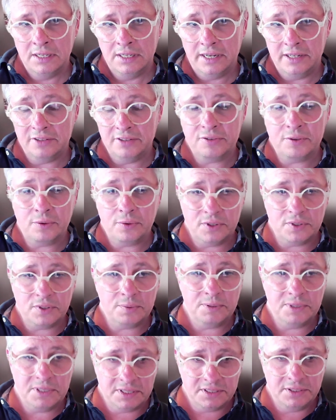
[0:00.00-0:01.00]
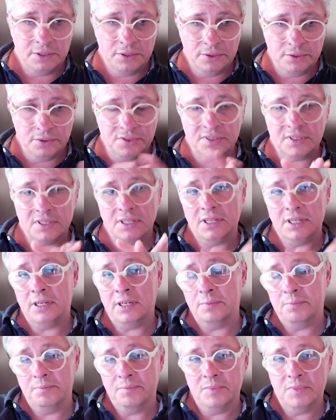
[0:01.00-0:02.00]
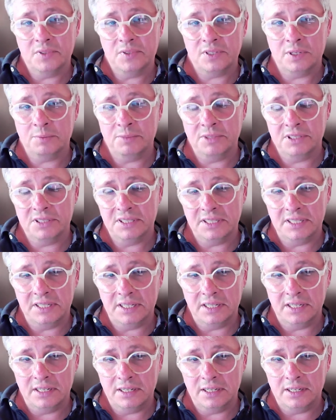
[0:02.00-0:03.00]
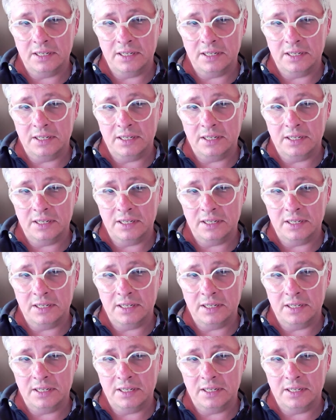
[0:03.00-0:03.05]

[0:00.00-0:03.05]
And of course, we can use some of the,